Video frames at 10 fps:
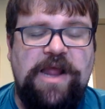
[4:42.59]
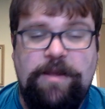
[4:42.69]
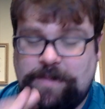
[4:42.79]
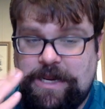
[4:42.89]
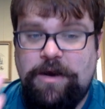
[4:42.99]

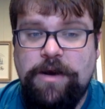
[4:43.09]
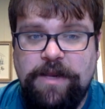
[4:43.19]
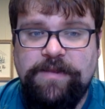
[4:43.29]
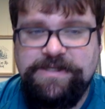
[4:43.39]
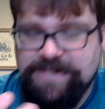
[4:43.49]
I'm
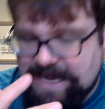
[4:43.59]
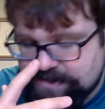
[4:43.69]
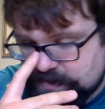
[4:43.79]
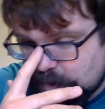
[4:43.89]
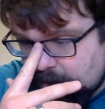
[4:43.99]
hearing the
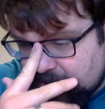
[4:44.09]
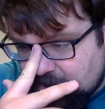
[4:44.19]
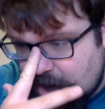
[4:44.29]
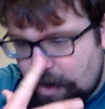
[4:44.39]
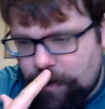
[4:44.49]
sad story,
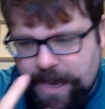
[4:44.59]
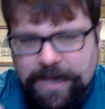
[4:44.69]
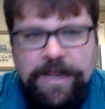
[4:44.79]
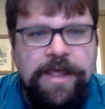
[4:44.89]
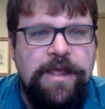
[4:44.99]

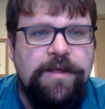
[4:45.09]
knowing